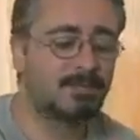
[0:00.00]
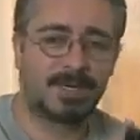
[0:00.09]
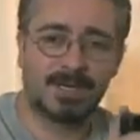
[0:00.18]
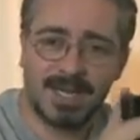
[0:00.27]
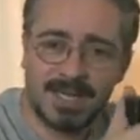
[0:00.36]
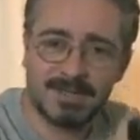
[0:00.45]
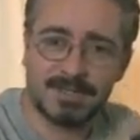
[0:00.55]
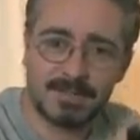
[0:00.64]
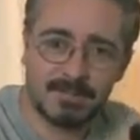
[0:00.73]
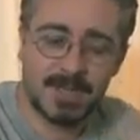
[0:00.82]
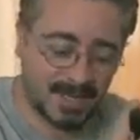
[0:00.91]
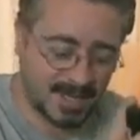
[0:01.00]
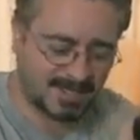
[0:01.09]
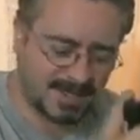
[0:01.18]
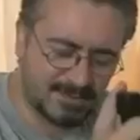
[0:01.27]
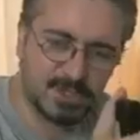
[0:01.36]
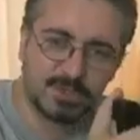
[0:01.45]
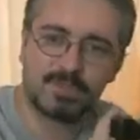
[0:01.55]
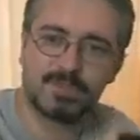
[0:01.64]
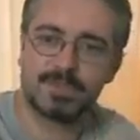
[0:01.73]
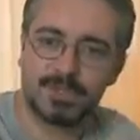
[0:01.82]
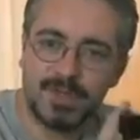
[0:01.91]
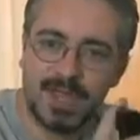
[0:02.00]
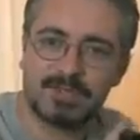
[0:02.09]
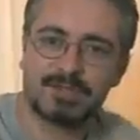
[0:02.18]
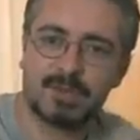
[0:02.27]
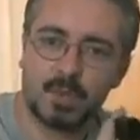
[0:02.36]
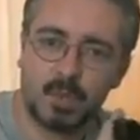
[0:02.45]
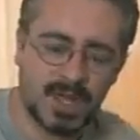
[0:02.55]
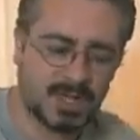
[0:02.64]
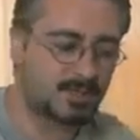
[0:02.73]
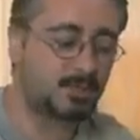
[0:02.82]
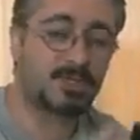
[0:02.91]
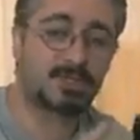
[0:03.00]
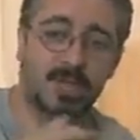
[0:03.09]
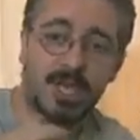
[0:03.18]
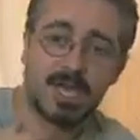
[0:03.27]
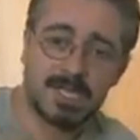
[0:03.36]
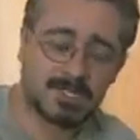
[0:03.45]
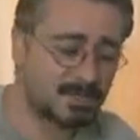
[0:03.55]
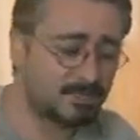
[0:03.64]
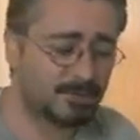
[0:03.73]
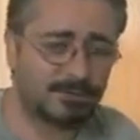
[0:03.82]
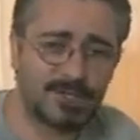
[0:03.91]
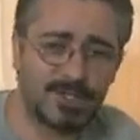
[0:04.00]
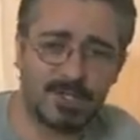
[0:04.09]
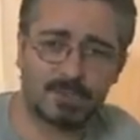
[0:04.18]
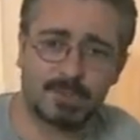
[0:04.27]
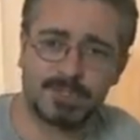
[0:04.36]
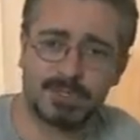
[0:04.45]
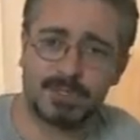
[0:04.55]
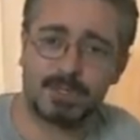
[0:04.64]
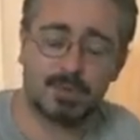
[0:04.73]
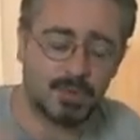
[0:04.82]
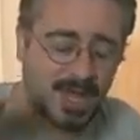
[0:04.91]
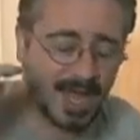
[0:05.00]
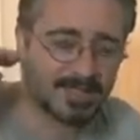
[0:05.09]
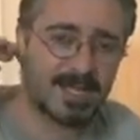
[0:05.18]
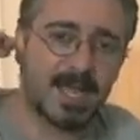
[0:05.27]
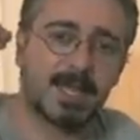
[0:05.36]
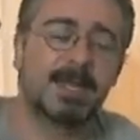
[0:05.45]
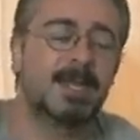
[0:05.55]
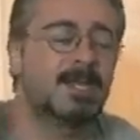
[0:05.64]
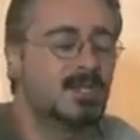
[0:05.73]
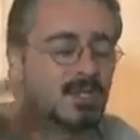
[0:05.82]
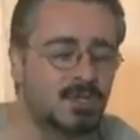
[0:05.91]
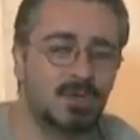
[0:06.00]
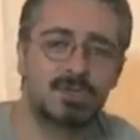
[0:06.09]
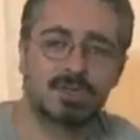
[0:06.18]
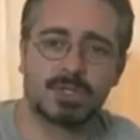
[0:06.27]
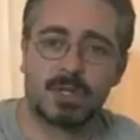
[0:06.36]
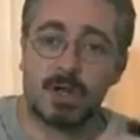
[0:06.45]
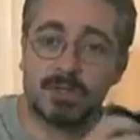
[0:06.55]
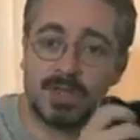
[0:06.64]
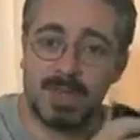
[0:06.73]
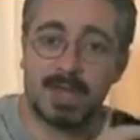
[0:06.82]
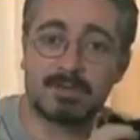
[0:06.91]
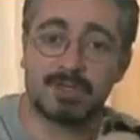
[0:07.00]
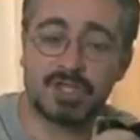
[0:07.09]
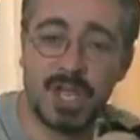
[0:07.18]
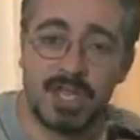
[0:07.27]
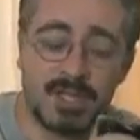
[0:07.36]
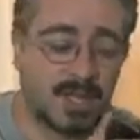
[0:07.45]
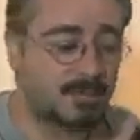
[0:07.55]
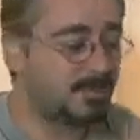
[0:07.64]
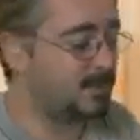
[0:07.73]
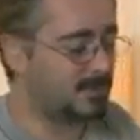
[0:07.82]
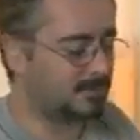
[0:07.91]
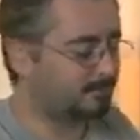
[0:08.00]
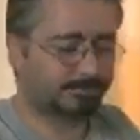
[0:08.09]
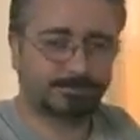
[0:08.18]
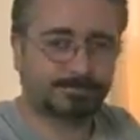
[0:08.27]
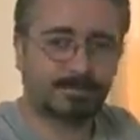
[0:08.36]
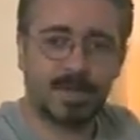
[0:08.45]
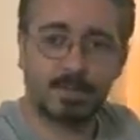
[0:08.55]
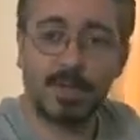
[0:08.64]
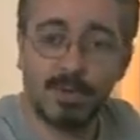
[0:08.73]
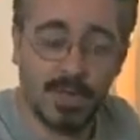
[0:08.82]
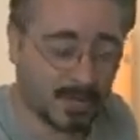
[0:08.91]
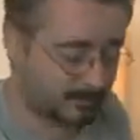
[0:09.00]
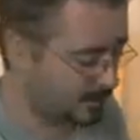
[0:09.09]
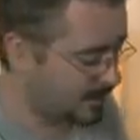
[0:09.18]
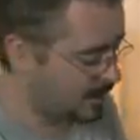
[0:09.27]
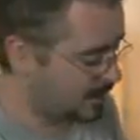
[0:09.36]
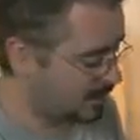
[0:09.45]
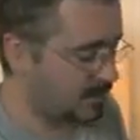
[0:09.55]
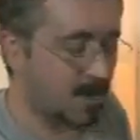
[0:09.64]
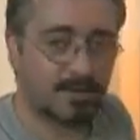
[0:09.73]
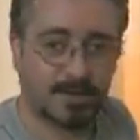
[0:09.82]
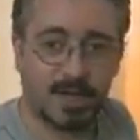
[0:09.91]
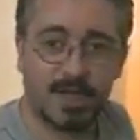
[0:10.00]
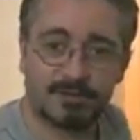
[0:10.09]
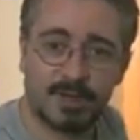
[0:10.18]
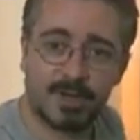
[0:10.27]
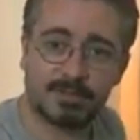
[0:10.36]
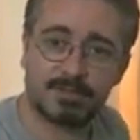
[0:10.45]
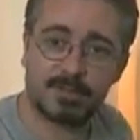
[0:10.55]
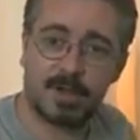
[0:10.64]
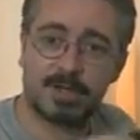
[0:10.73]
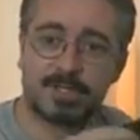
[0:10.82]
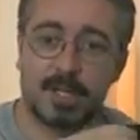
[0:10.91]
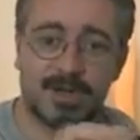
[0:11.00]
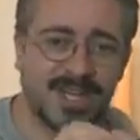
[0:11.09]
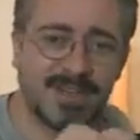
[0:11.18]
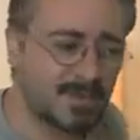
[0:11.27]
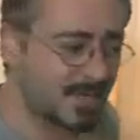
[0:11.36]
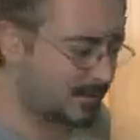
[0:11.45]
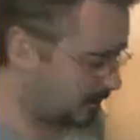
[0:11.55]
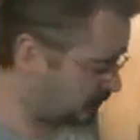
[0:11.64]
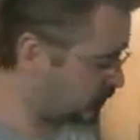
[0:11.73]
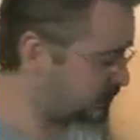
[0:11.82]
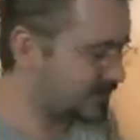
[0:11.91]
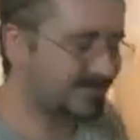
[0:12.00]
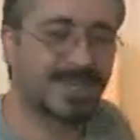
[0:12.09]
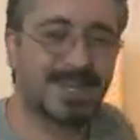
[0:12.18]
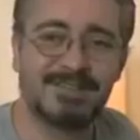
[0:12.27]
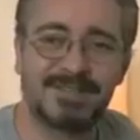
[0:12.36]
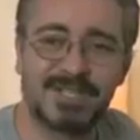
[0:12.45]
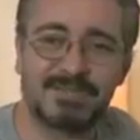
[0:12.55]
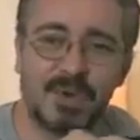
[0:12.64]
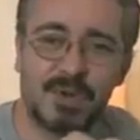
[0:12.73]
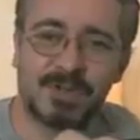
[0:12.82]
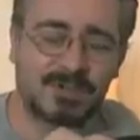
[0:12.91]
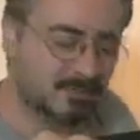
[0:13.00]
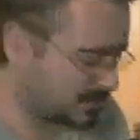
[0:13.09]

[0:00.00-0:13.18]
But it gives you sort of extra weight, which simple physics will tell you will cut down hugely on the amount of shake you get, because we all know the iPhone on its own, and even small,